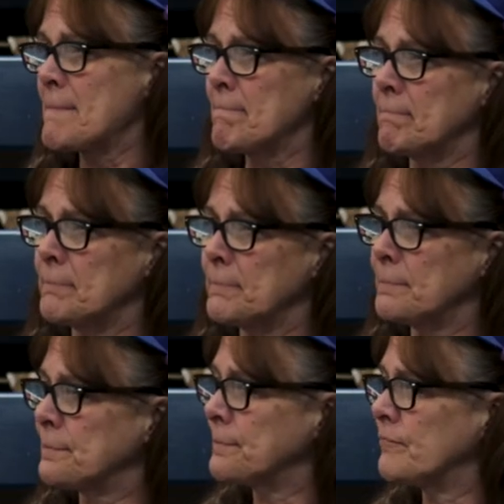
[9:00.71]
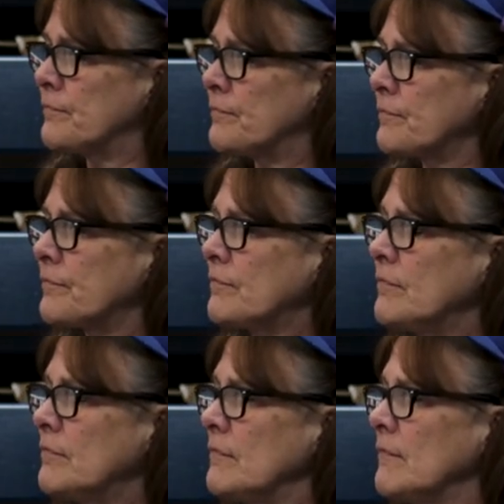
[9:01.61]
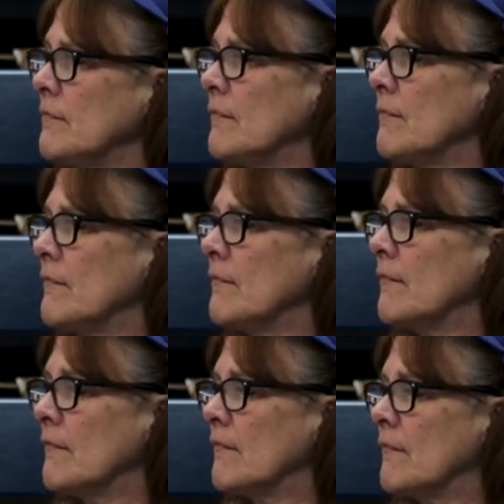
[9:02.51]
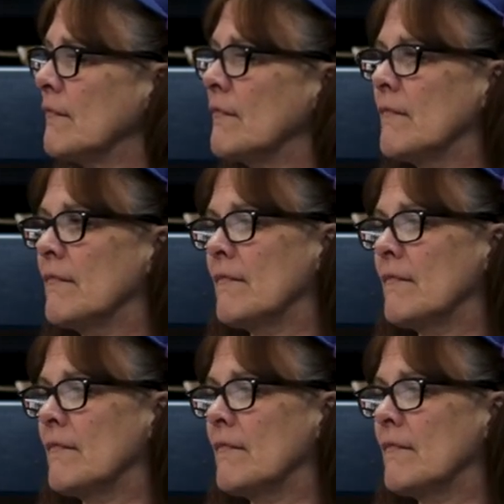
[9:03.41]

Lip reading: Nothing is said.